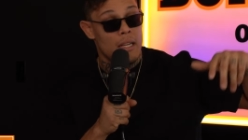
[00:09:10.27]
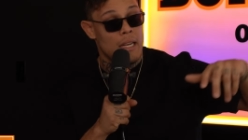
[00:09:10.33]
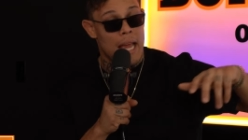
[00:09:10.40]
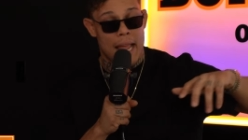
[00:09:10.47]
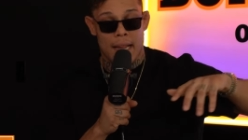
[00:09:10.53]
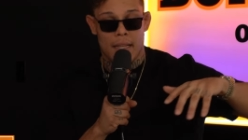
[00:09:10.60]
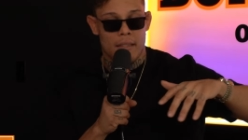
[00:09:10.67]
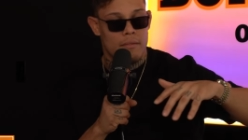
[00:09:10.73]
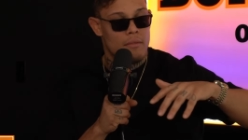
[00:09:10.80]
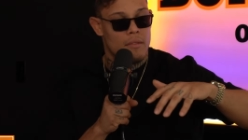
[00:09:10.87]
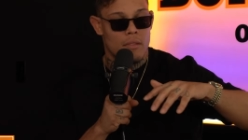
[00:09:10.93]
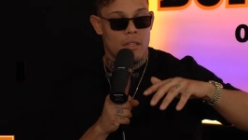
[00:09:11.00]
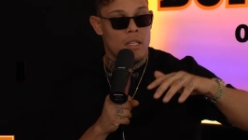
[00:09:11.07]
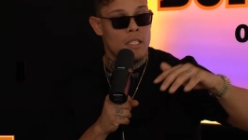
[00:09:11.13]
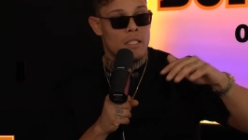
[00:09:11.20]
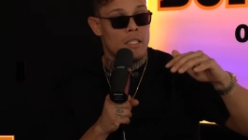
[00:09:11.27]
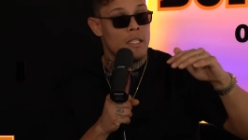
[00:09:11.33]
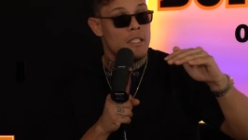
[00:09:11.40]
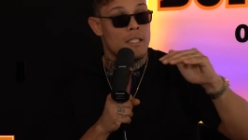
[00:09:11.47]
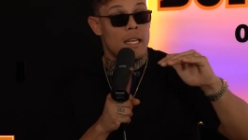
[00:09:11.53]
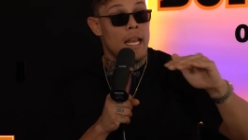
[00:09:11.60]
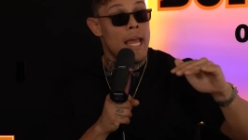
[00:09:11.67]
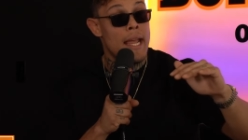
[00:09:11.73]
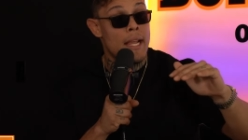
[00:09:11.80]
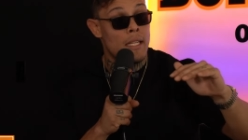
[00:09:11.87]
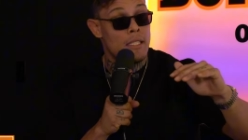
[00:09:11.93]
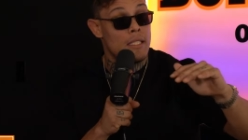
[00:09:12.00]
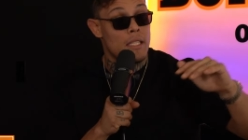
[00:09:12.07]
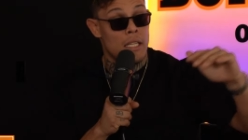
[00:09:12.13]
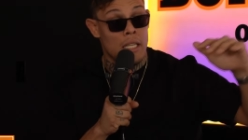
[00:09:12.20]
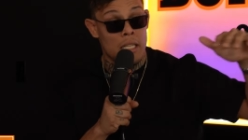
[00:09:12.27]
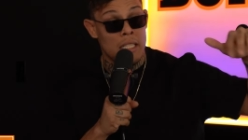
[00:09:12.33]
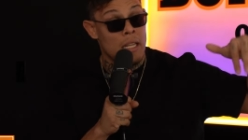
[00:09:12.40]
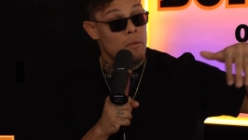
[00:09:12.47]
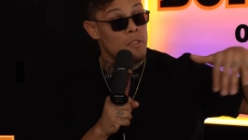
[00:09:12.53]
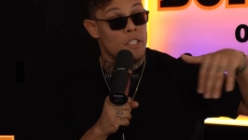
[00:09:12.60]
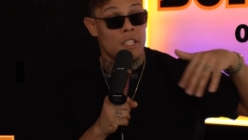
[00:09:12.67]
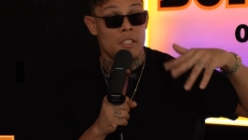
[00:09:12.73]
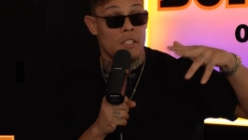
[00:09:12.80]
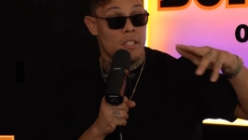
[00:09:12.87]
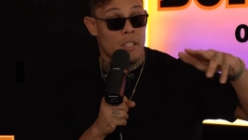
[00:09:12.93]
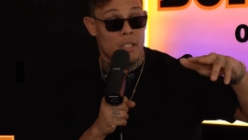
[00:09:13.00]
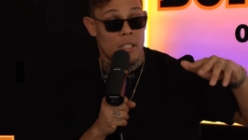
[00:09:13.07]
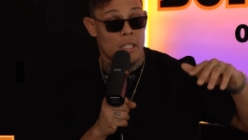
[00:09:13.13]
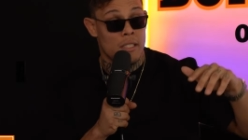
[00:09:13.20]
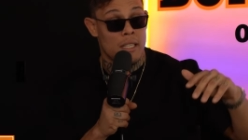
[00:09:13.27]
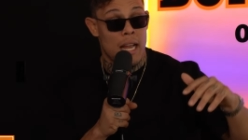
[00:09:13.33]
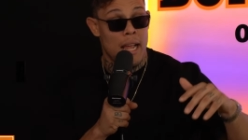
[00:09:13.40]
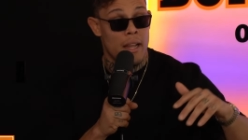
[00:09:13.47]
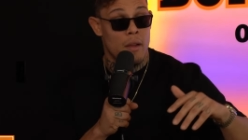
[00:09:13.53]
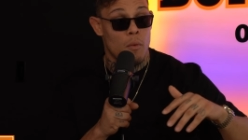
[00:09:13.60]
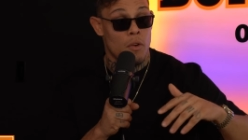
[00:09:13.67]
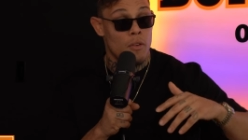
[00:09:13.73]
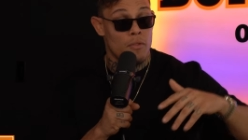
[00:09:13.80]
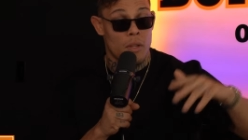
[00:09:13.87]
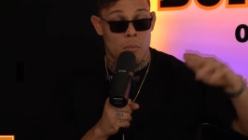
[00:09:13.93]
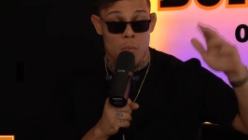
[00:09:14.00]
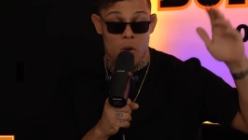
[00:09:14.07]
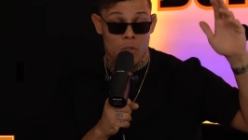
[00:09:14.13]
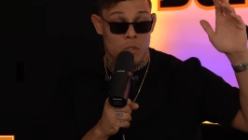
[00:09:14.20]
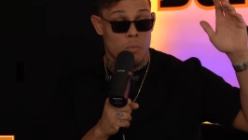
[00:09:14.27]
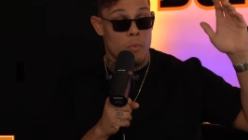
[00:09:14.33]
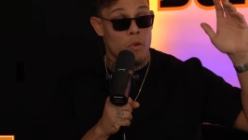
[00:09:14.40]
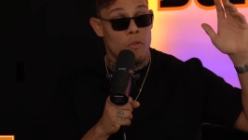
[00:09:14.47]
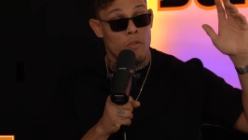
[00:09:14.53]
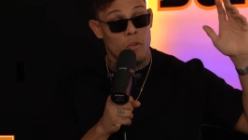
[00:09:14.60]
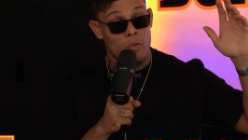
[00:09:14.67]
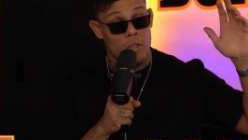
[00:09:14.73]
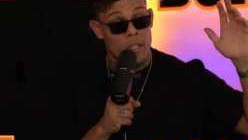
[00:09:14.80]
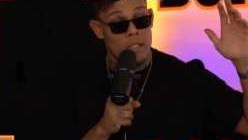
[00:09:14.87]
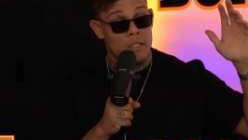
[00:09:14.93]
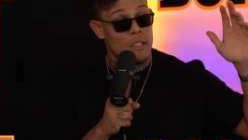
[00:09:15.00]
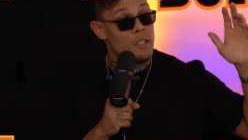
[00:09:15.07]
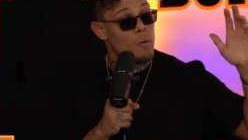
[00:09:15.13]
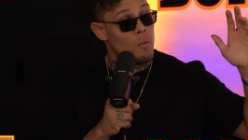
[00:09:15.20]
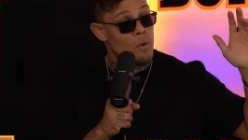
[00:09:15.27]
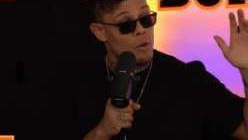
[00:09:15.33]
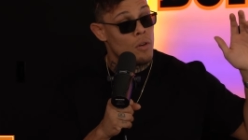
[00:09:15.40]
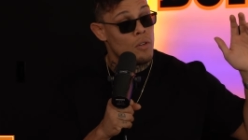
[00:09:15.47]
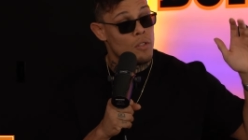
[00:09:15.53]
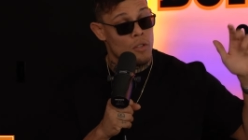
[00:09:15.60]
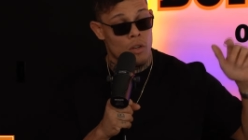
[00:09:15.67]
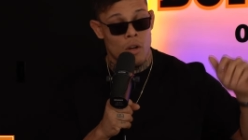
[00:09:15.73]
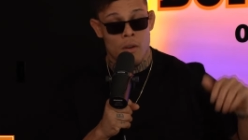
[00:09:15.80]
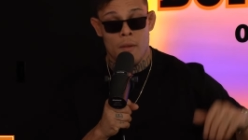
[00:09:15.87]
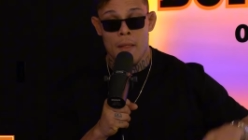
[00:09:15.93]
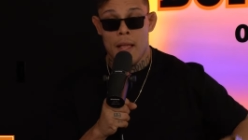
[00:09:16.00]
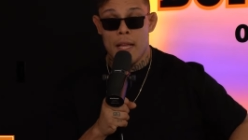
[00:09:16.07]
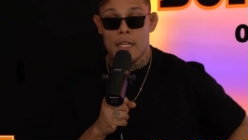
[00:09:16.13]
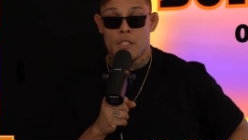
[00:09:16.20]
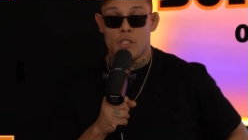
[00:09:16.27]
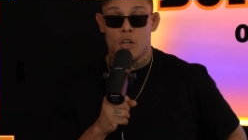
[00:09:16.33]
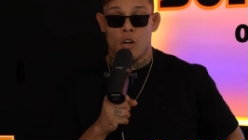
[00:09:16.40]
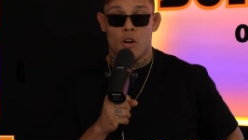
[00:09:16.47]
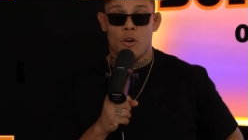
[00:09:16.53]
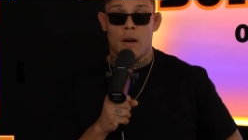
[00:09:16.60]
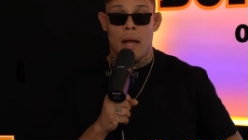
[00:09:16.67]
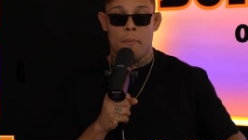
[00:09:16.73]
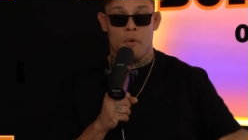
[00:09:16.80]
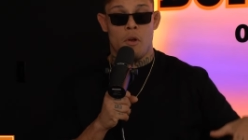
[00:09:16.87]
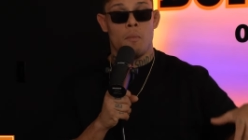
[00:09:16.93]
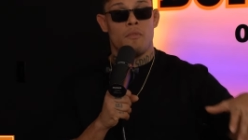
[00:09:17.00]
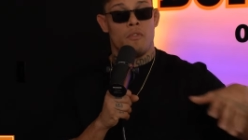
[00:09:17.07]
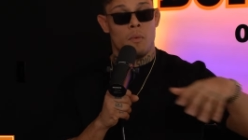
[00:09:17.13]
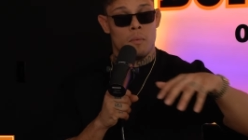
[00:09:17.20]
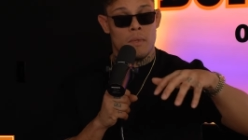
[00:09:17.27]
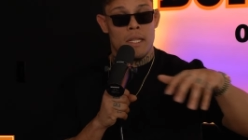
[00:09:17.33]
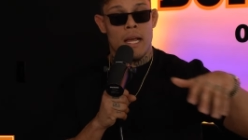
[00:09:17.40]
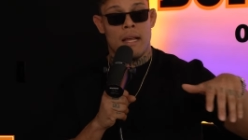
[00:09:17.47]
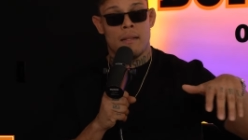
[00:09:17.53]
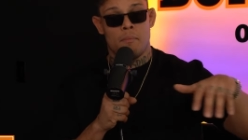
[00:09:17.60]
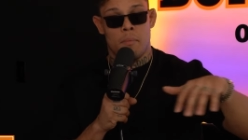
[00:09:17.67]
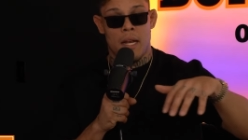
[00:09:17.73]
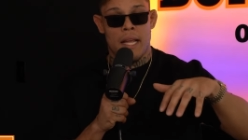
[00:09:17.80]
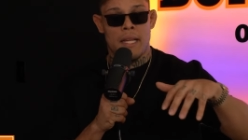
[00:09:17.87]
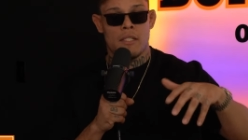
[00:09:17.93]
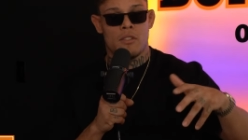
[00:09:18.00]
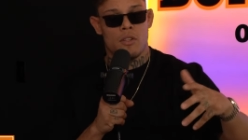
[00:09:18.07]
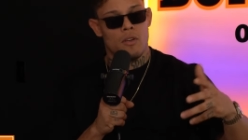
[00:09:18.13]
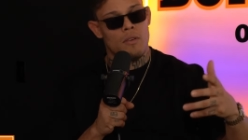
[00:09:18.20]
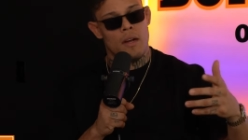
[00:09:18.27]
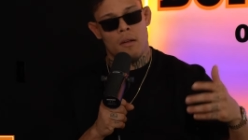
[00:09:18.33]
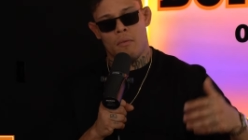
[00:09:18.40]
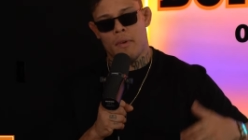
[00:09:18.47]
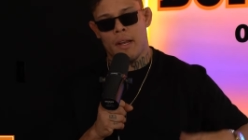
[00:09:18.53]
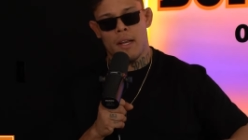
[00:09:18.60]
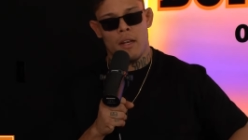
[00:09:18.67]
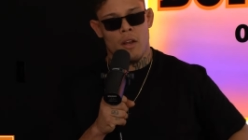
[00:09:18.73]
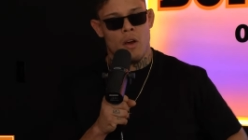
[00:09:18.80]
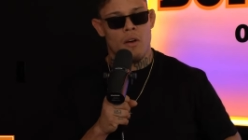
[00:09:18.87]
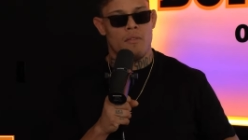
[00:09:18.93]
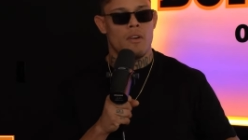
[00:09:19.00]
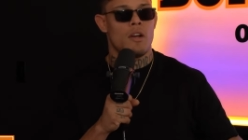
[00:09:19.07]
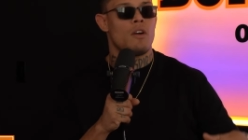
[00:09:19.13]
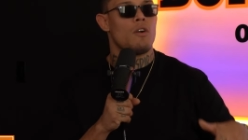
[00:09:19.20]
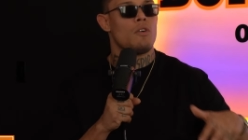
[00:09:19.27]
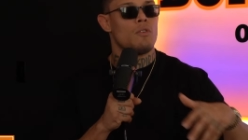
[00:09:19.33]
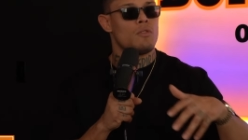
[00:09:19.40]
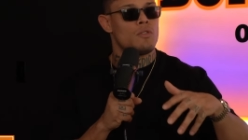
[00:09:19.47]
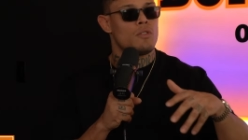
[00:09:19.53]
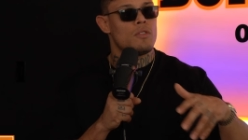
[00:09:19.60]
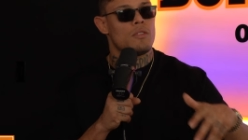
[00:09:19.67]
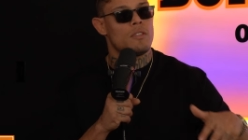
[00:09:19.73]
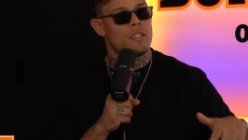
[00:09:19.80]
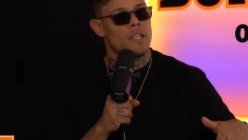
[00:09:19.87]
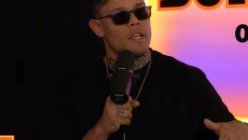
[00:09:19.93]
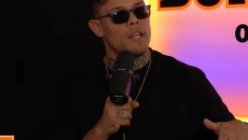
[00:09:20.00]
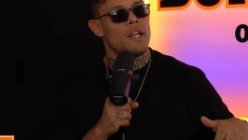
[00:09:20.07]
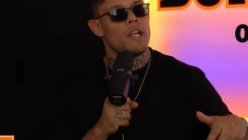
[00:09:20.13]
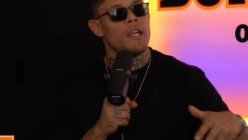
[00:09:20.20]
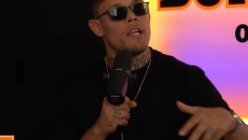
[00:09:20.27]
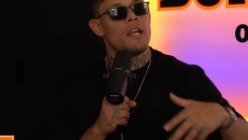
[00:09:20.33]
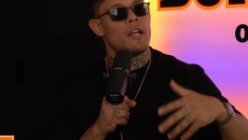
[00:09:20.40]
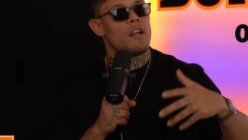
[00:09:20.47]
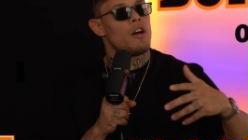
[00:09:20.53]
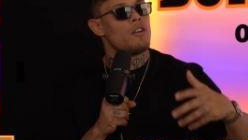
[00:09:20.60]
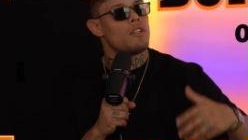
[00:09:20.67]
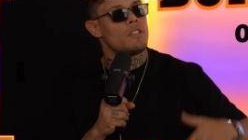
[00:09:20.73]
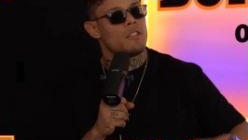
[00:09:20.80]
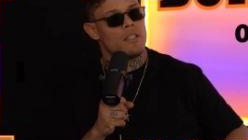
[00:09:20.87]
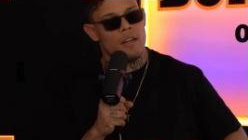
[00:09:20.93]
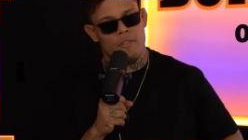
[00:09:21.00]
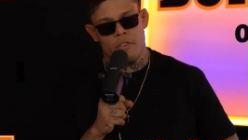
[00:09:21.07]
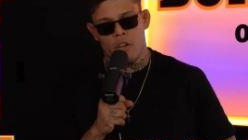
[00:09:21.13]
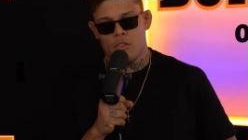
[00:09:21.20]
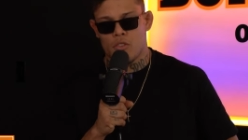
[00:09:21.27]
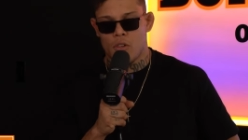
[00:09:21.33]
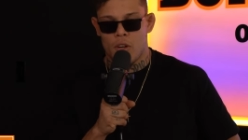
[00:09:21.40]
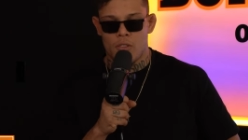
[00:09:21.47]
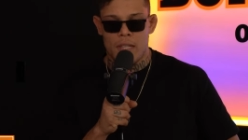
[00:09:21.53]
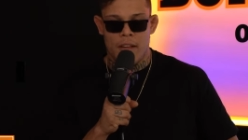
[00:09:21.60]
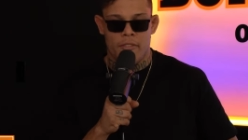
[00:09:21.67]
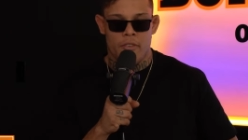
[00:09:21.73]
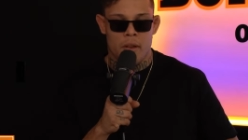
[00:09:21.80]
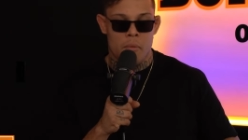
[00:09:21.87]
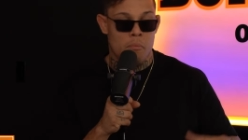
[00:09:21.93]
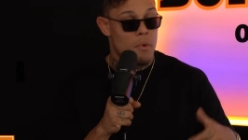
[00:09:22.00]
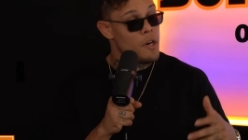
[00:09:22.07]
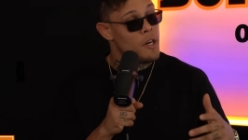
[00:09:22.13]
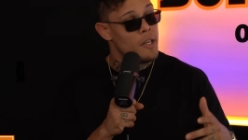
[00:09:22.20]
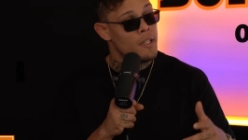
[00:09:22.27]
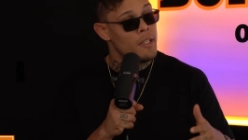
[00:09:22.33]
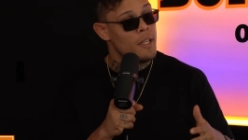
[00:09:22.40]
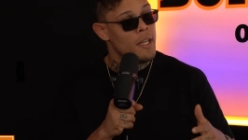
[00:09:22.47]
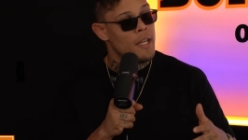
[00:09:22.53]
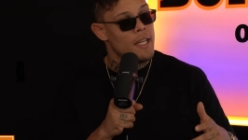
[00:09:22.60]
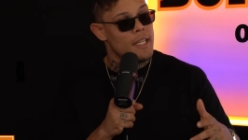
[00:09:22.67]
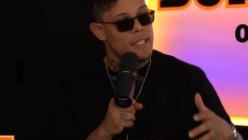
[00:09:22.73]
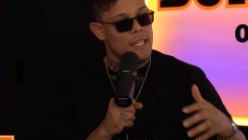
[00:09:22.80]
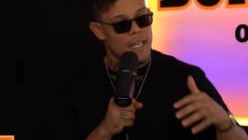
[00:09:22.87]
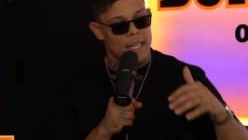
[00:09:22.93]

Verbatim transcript: Like it's, it's lakes in the desert. It's like one of the most beautiful things in the world, you know. So I'm coming from that place, so I really love a coast city yeah. and all this stuff, you know. So I'll definitely burn uh-huh.